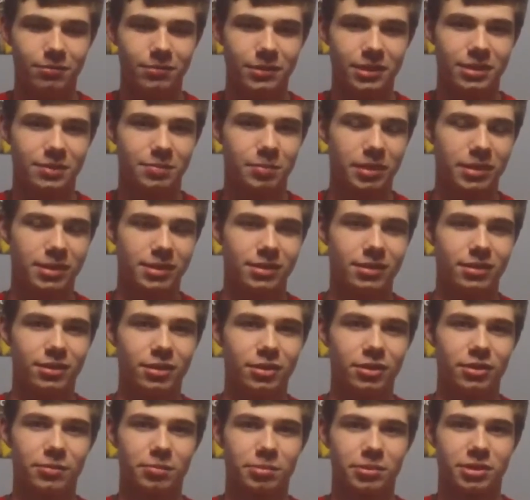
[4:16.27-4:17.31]
It's basically
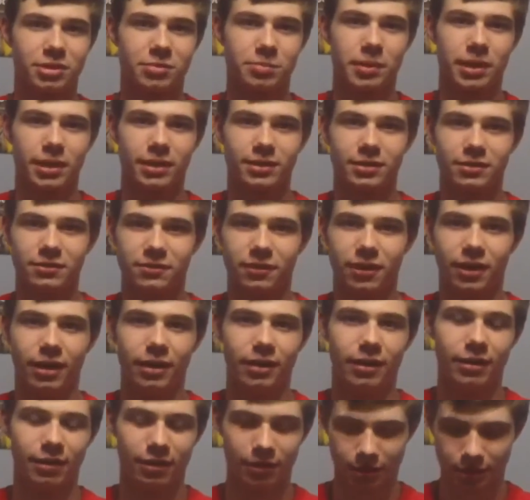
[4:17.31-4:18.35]
your perspective
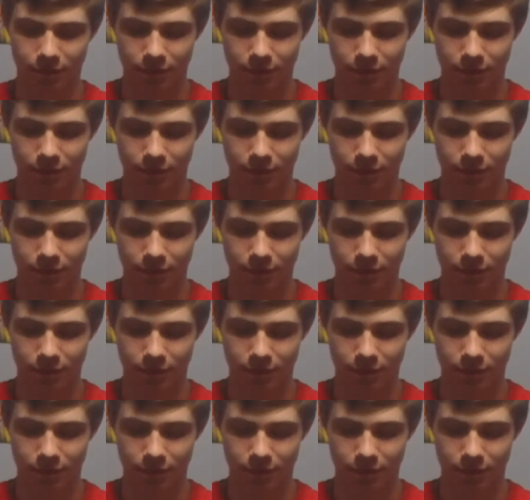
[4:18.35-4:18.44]
on